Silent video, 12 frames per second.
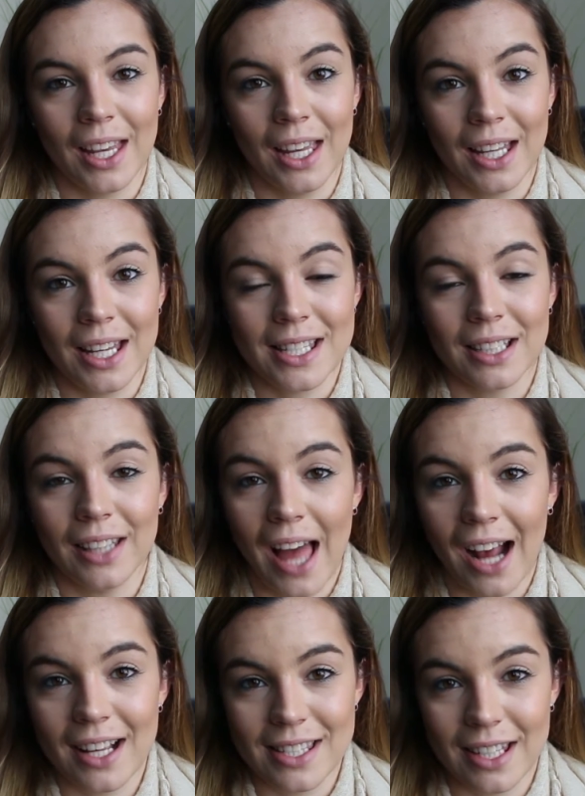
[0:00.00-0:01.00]
It is a
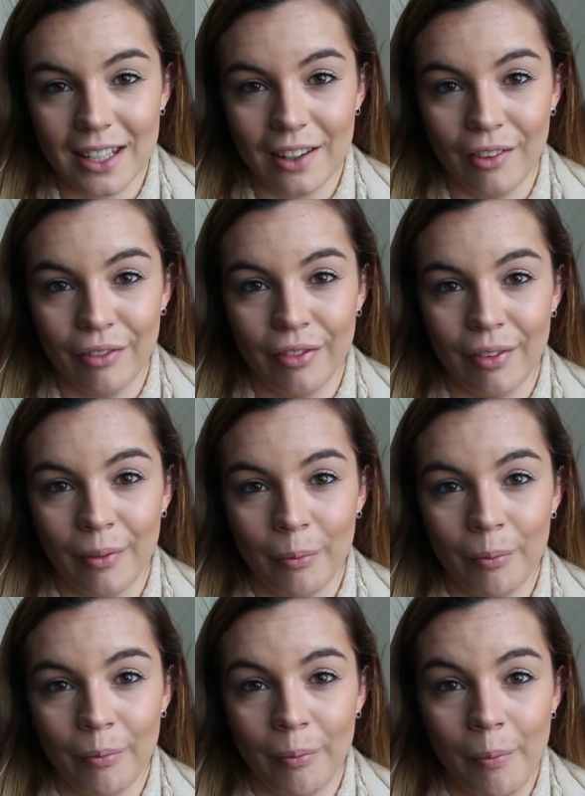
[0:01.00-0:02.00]
laxative
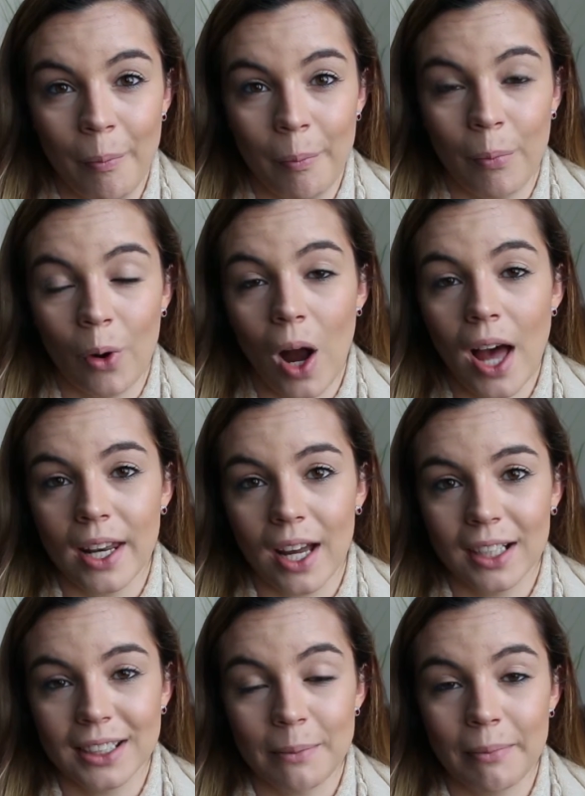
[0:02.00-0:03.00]

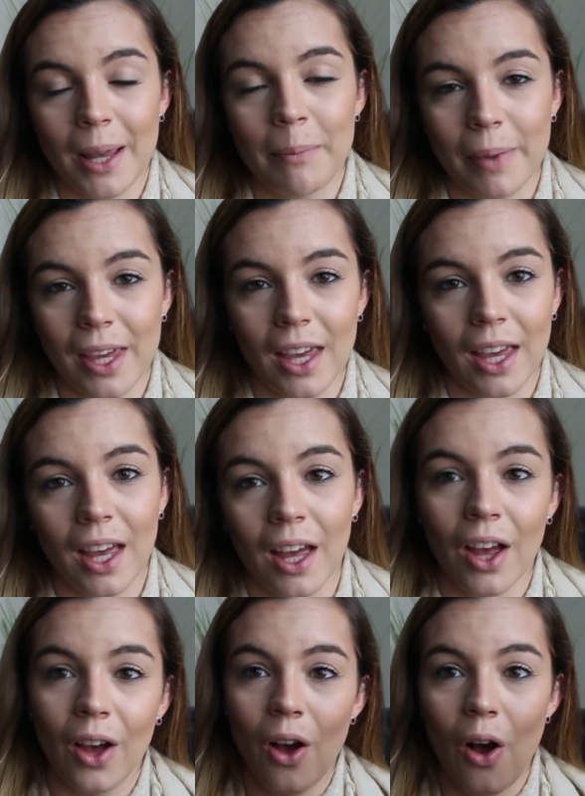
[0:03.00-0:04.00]
product. It might be
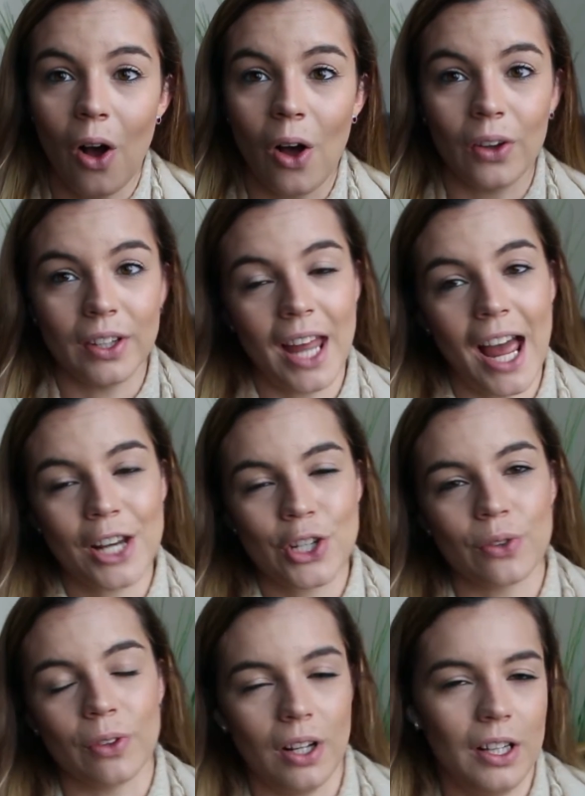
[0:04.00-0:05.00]
all
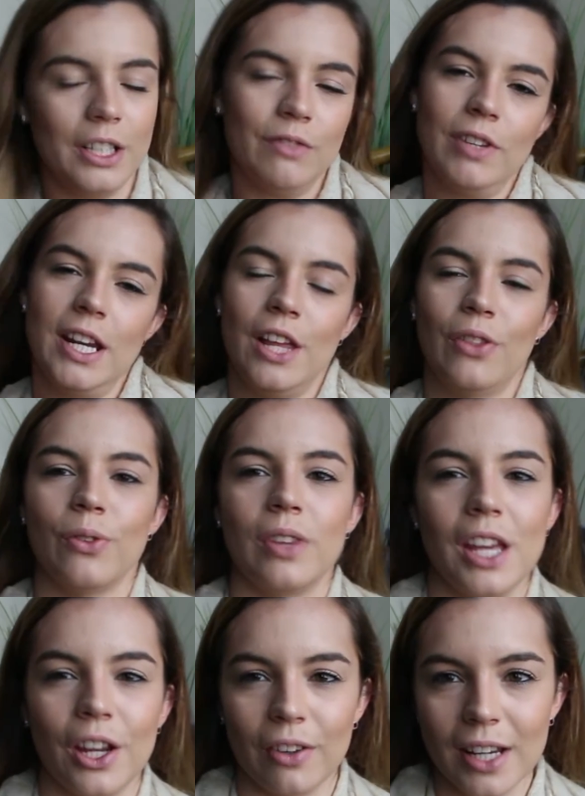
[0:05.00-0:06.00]
natural, and reading through
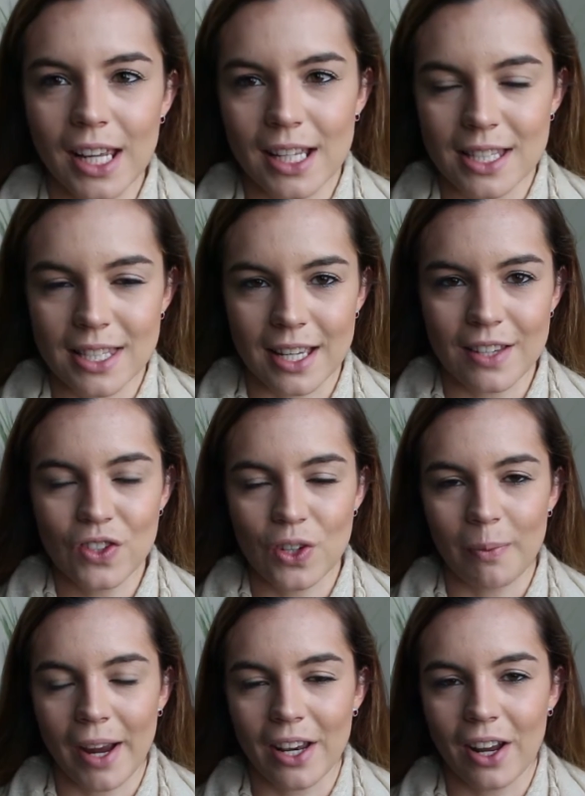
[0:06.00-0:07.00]
the ingredients list, you
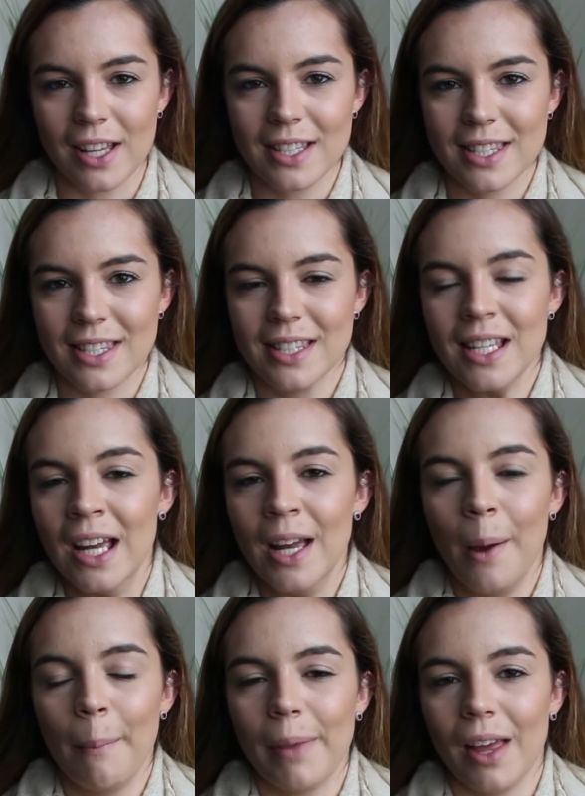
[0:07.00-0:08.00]
might not
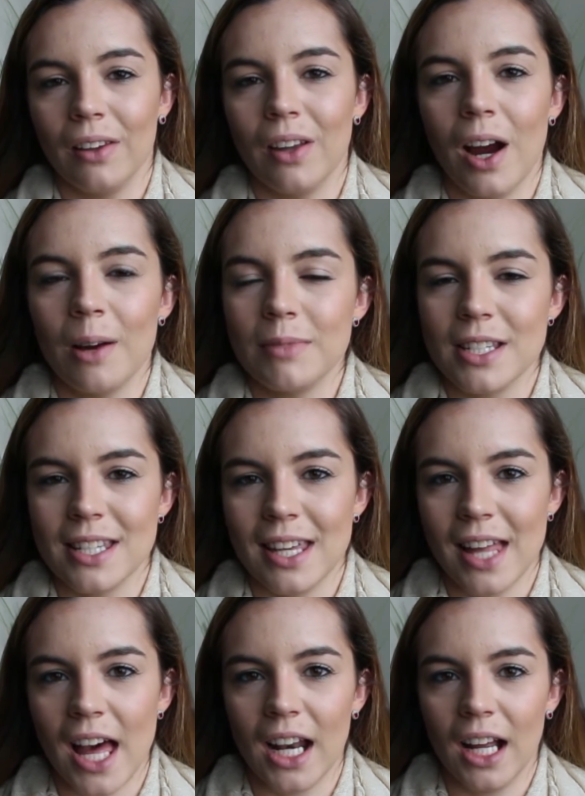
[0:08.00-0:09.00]
be alarmed to see
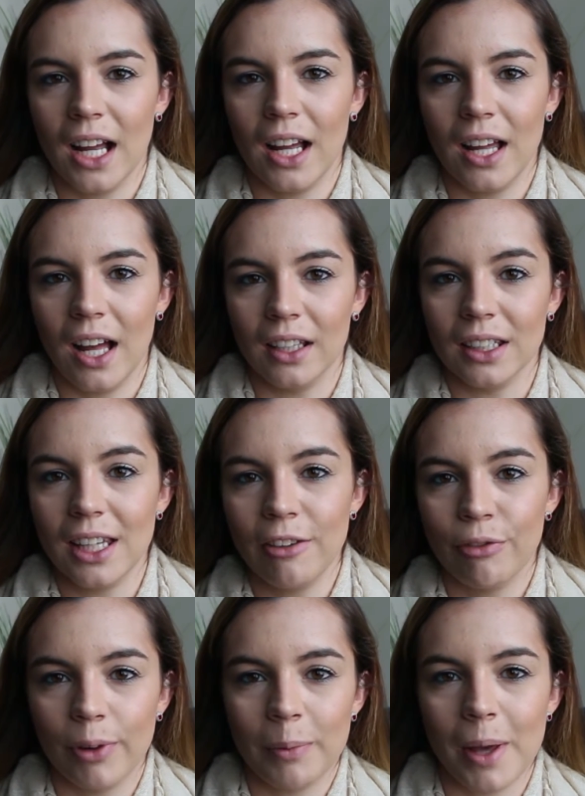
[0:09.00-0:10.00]
that a
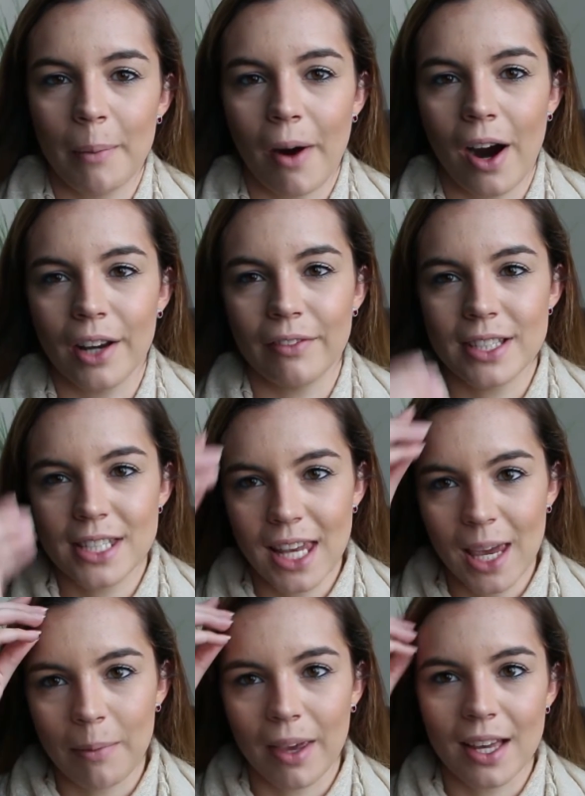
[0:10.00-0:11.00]
leaf would be a part of a
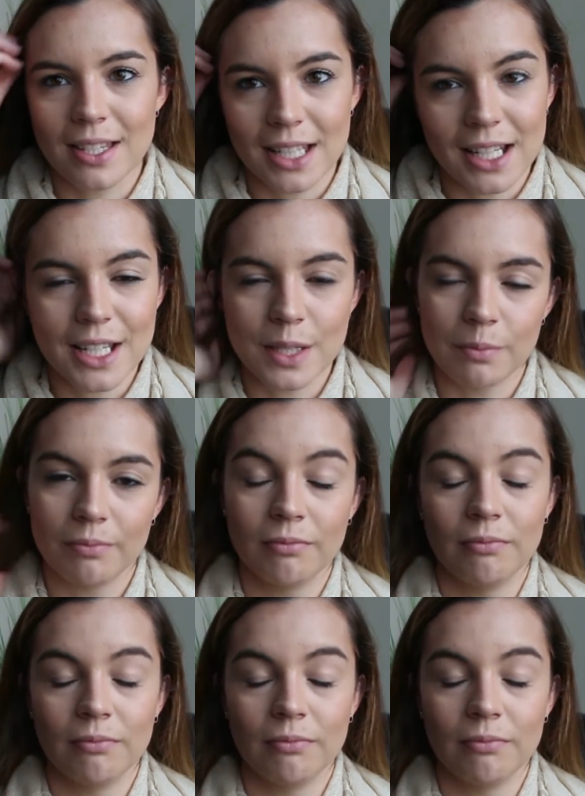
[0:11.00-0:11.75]
tea, because it is